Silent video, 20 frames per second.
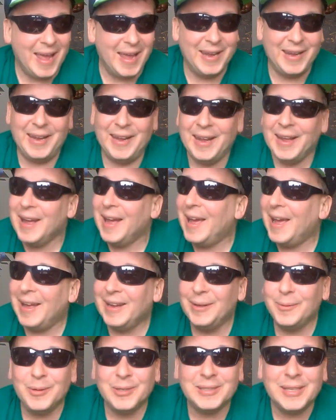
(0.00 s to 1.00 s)

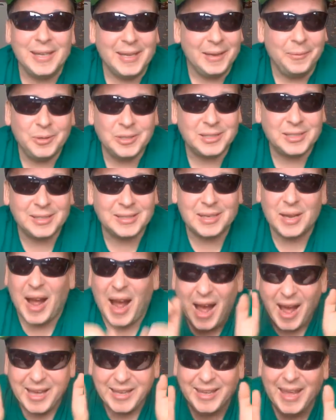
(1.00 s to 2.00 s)
and it was it was just eye